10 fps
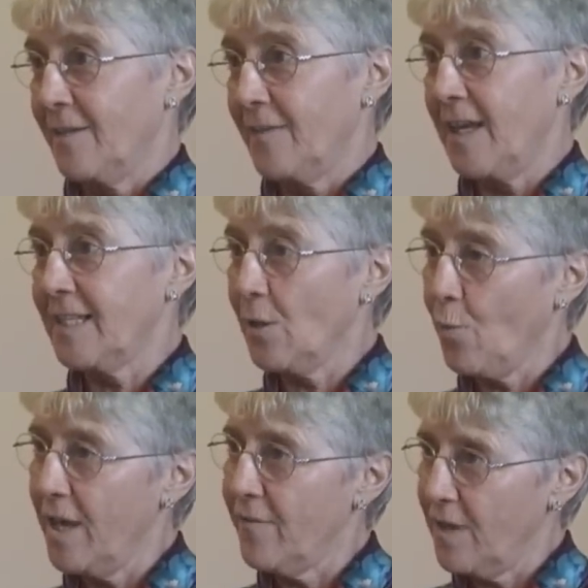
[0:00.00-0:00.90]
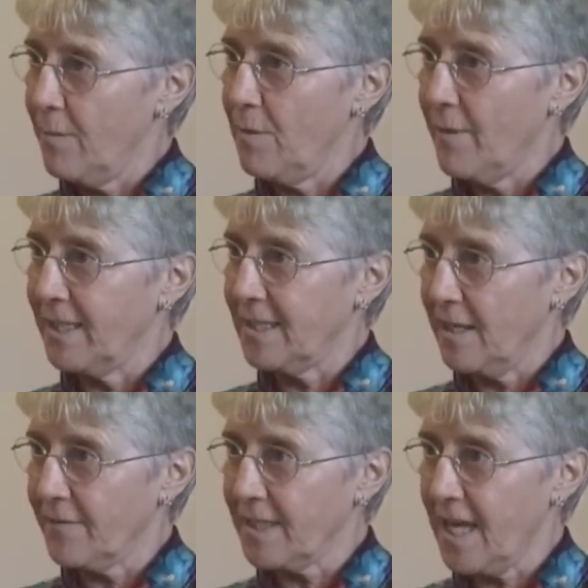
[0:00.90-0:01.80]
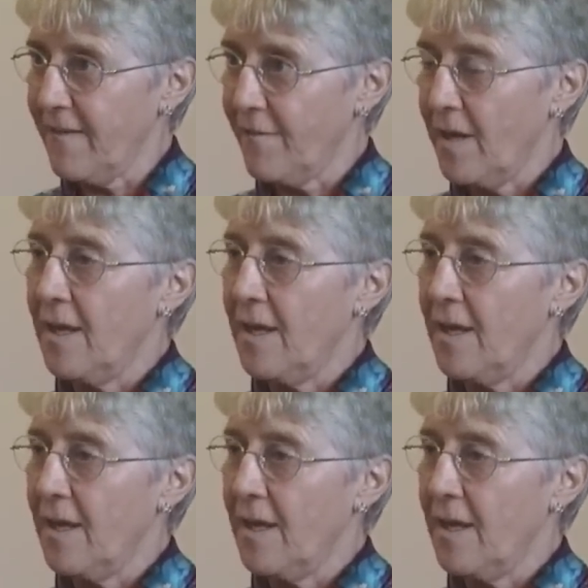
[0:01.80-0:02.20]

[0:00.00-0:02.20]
That's a way of keeping myself safe.